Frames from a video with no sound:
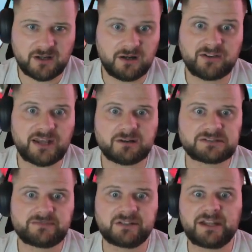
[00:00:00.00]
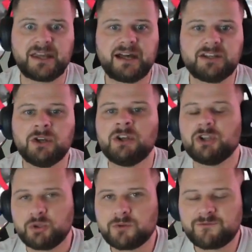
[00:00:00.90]
Carzak or something like that, and you,
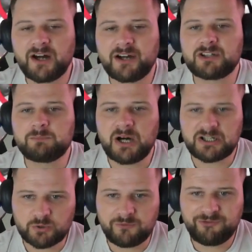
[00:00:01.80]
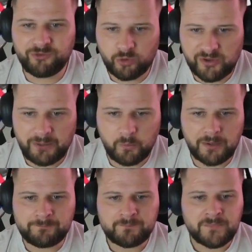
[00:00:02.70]
you will find a puzzle for that one.